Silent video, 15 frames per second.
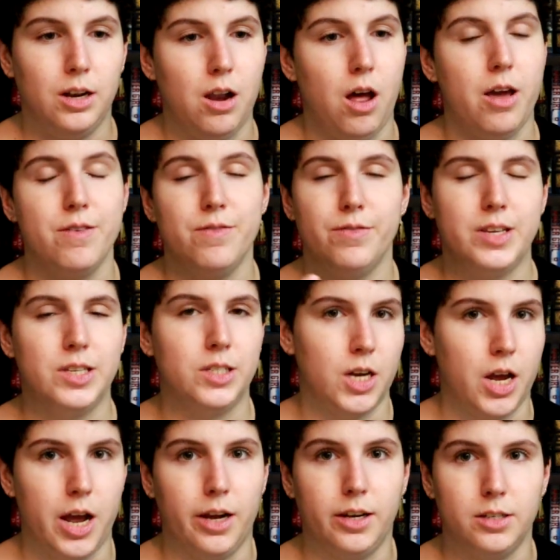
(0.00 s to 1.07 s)
life is
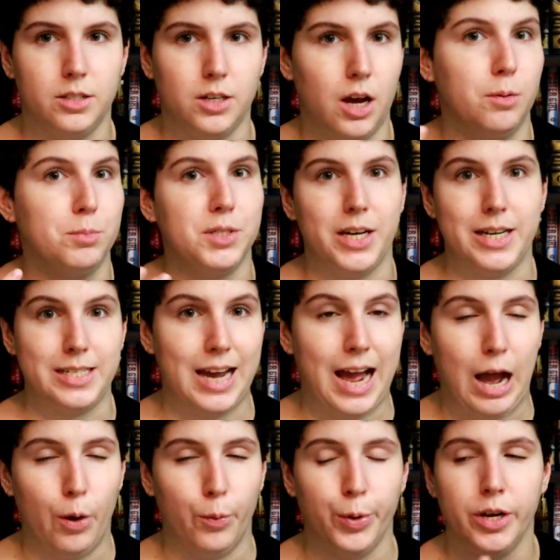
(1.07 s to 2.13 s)
turned upside
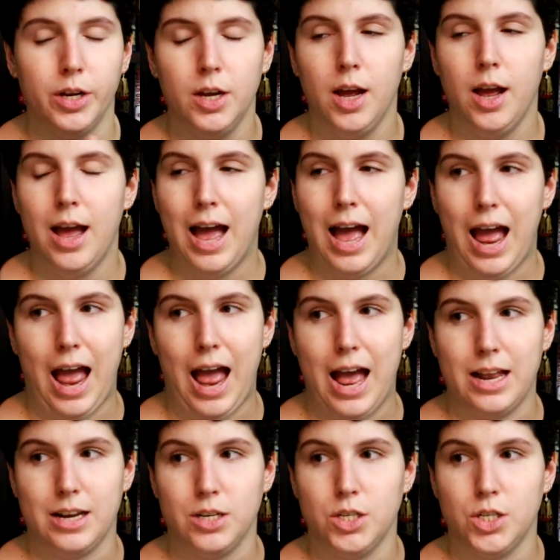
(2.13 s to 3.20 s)
down
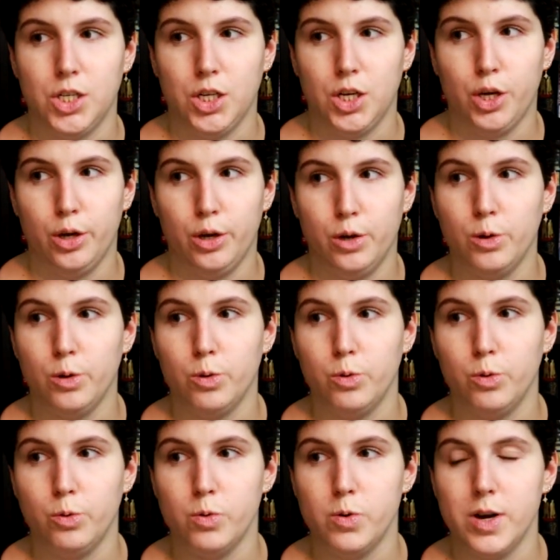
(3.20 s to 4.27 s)
and
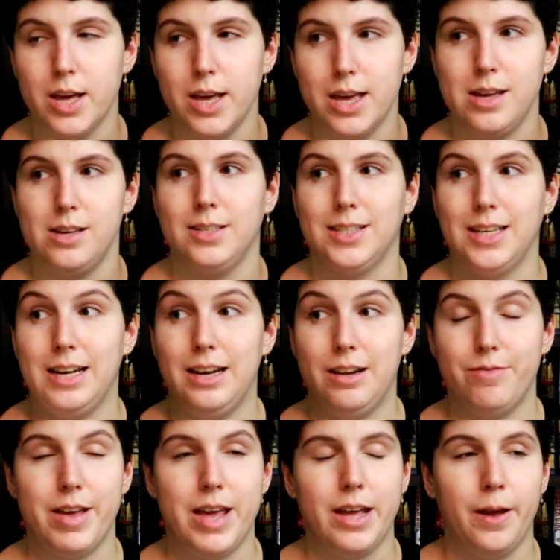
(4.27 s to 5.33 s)
who is
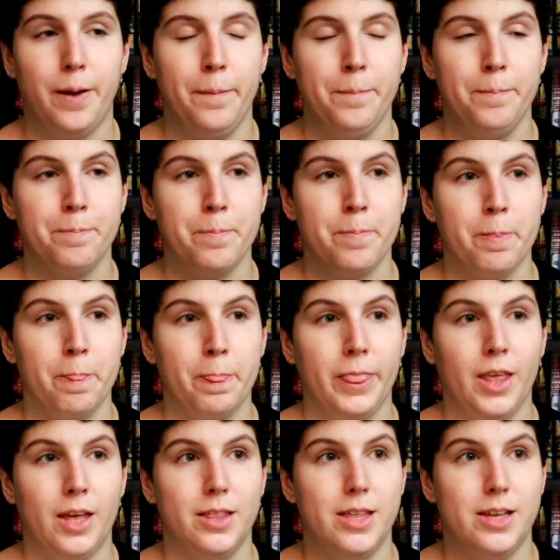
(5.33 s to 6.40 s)
living
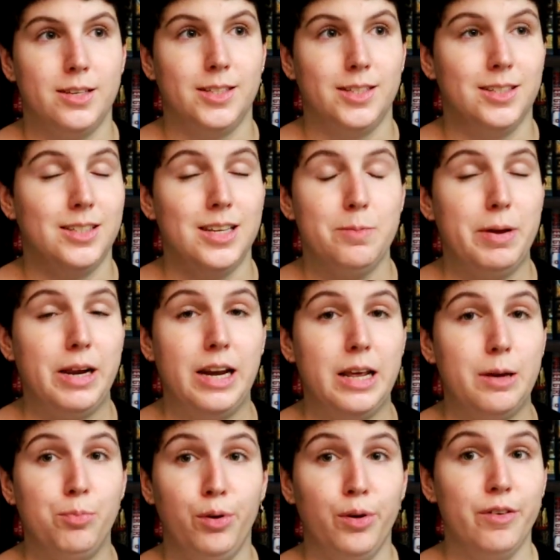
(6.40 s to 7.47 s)
this
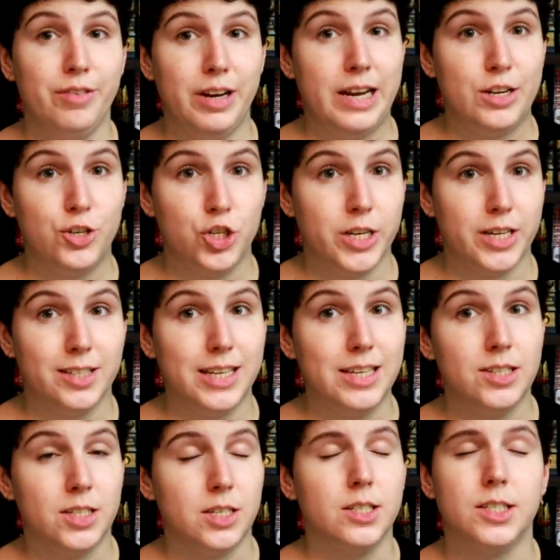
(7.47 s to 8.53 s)
seemingly privileged
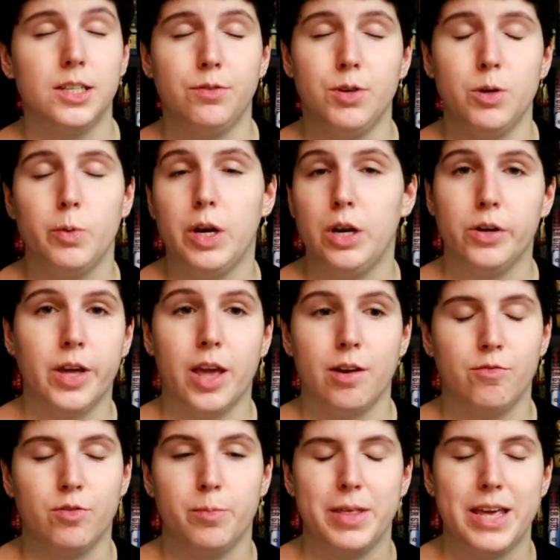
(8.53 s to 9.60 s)
existence if you were
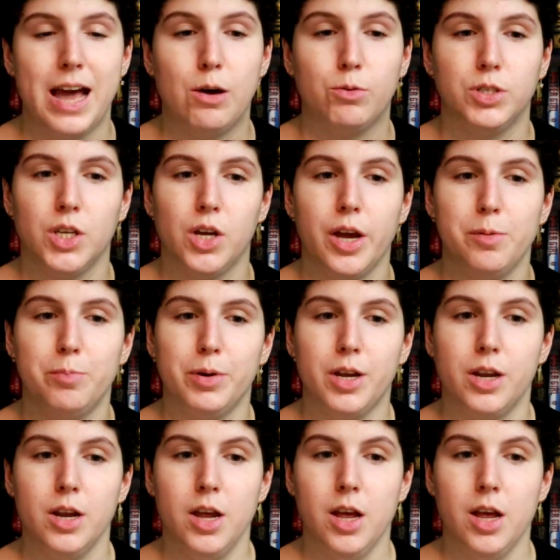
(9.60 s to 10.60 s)
looking from the outside, but